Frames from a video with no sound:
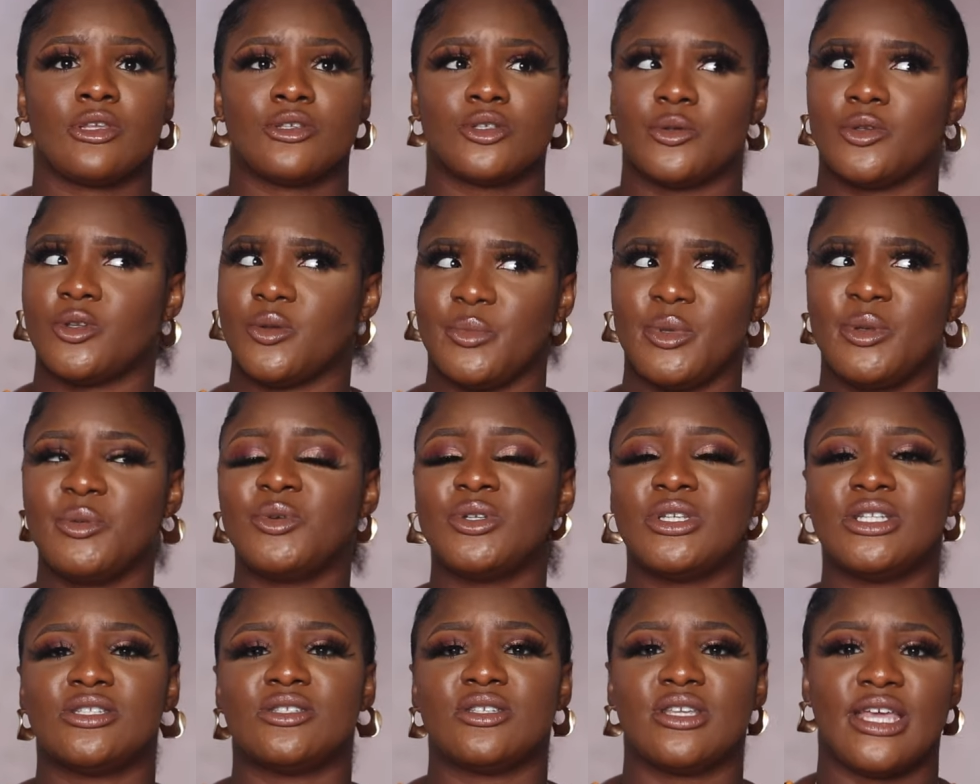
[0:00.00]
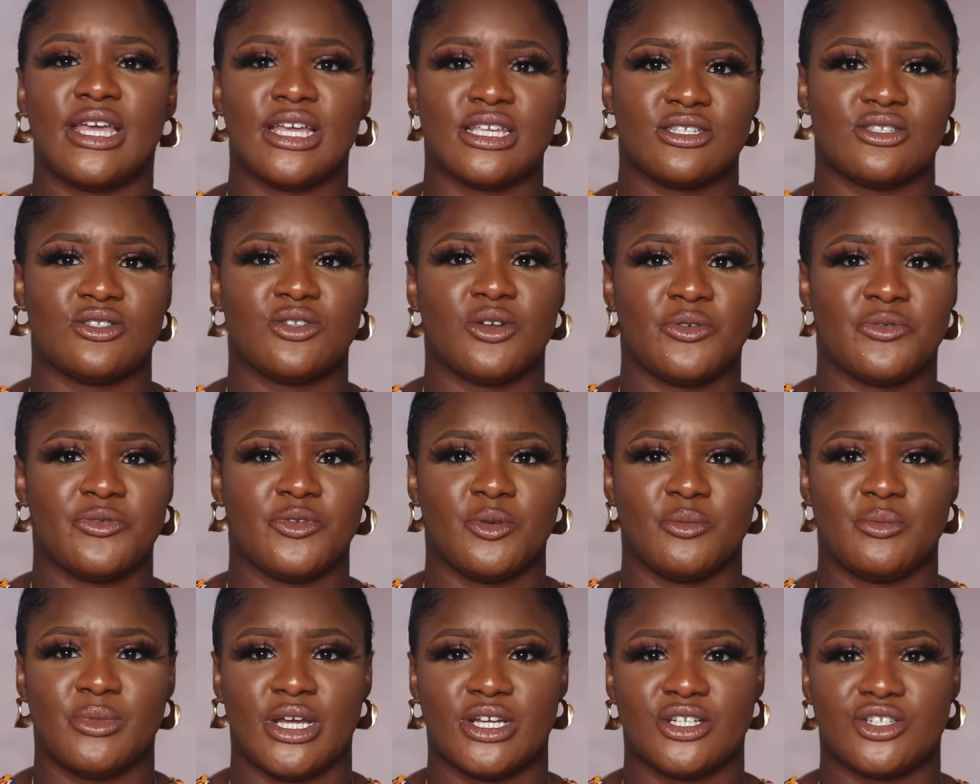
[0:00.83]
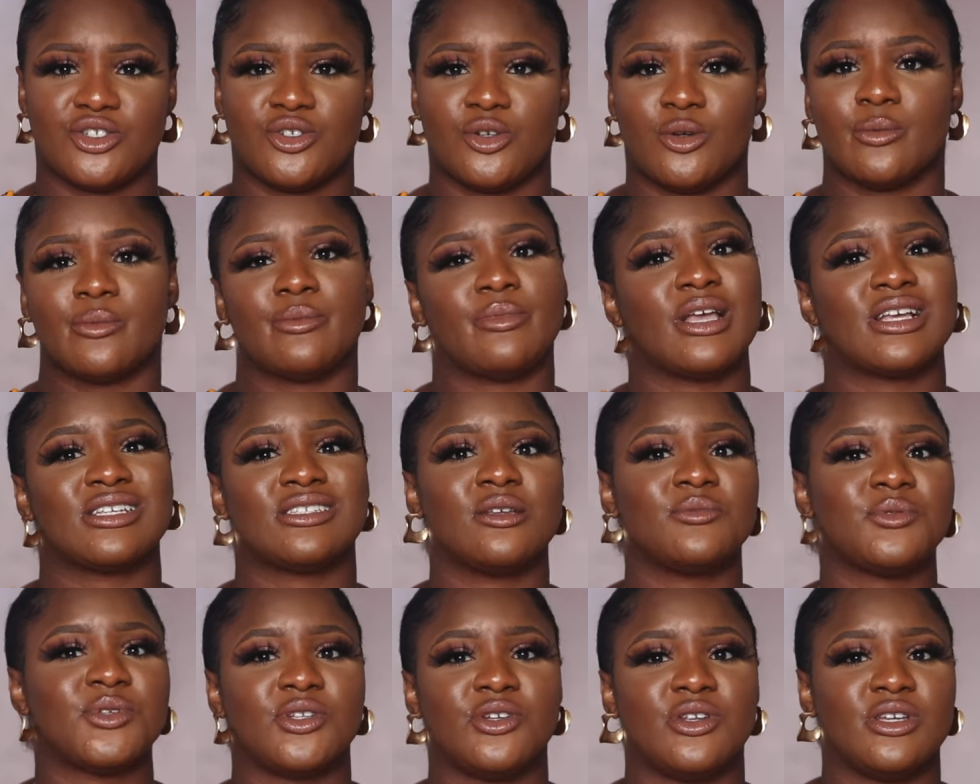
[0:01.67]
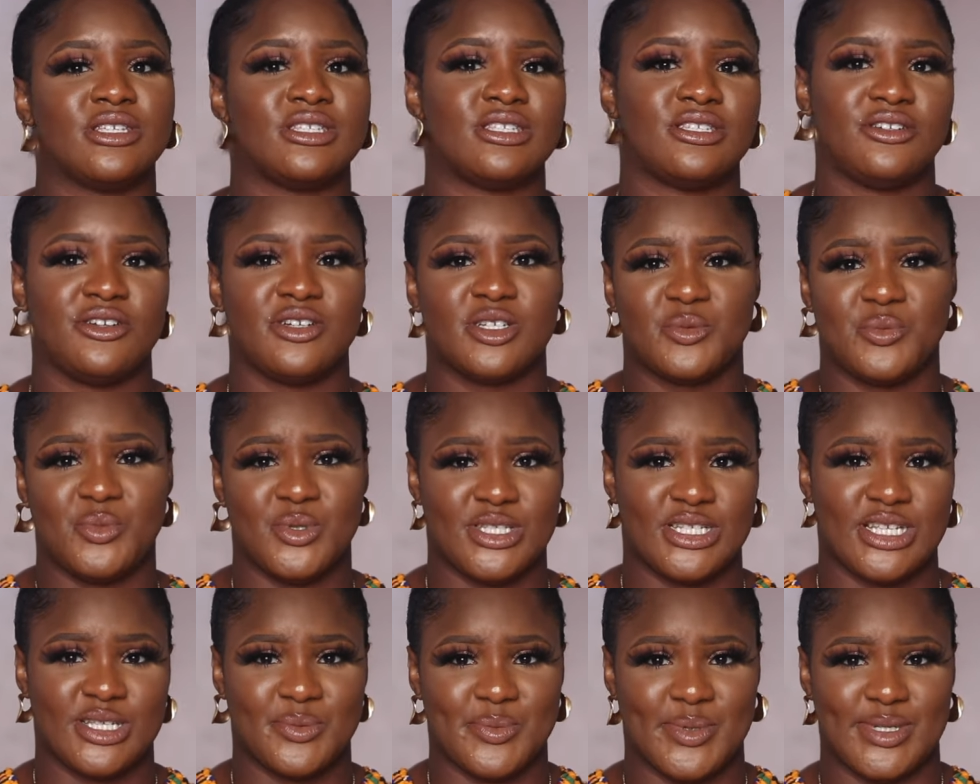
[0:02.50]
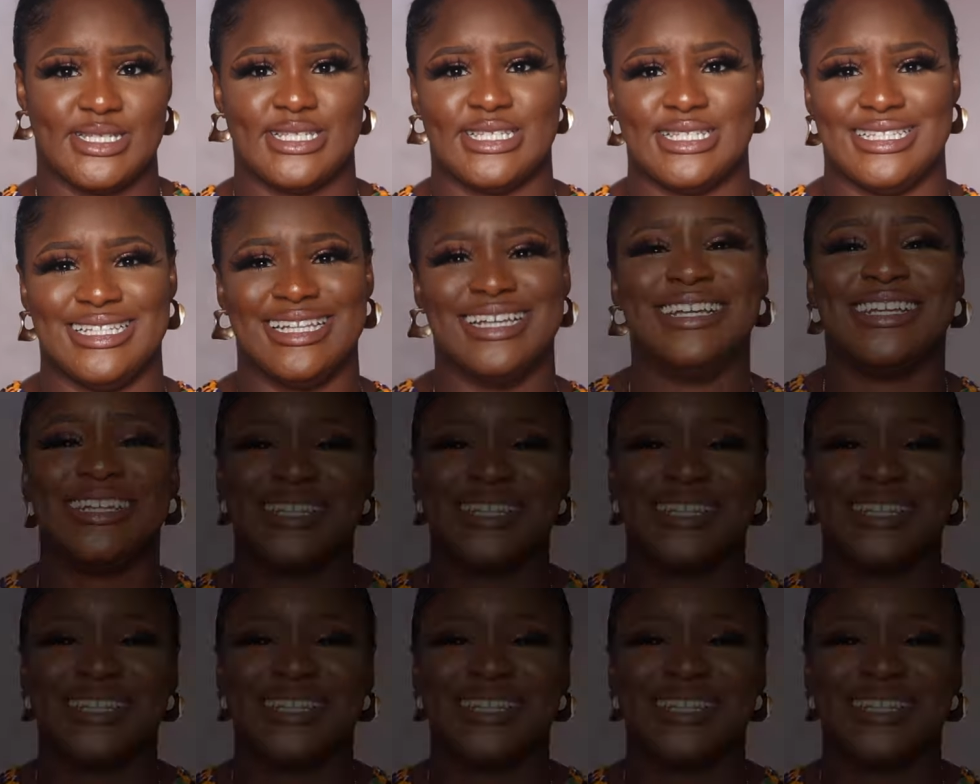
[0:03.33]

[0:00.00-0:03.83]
So some people need to get stuff from that shop, except you're not a serious business person.